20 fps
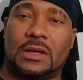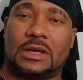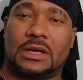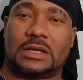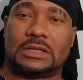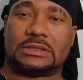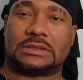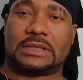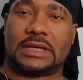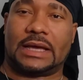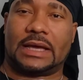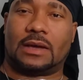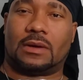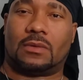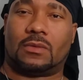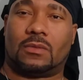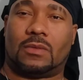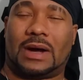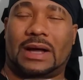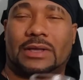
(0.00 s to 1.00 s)
You understand?
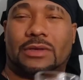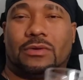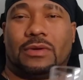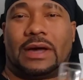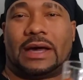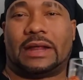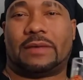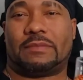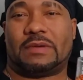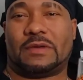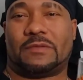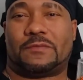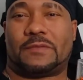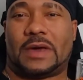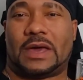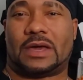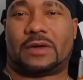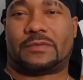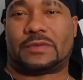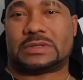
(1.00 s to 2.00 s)
Why you gotta be
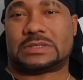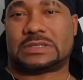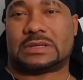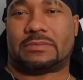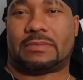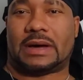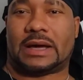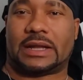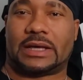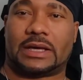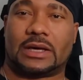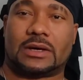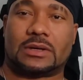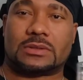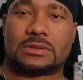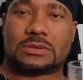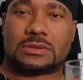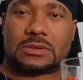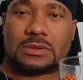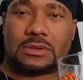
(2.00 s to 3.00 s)
fake for somebody
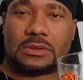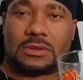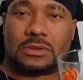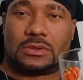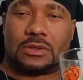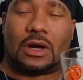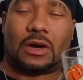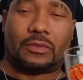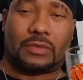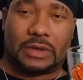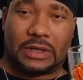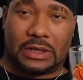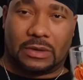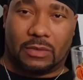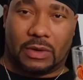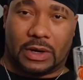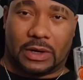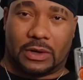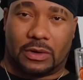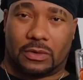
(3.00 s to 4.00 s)
else? Y'all really
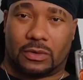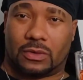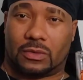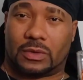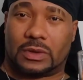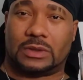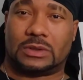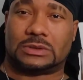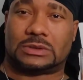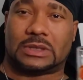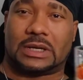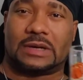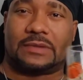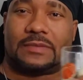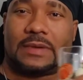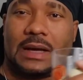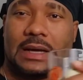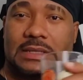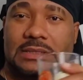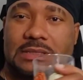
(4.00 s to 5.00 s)
wanna know the real Trey
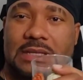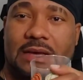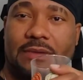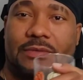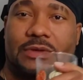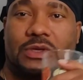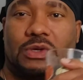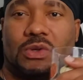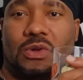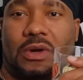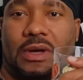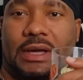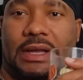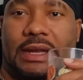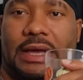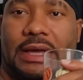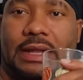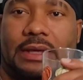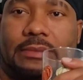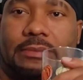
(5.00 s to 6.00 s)
Seven? You looking
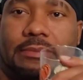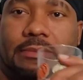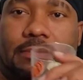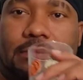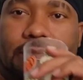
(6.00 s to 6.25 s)
at him.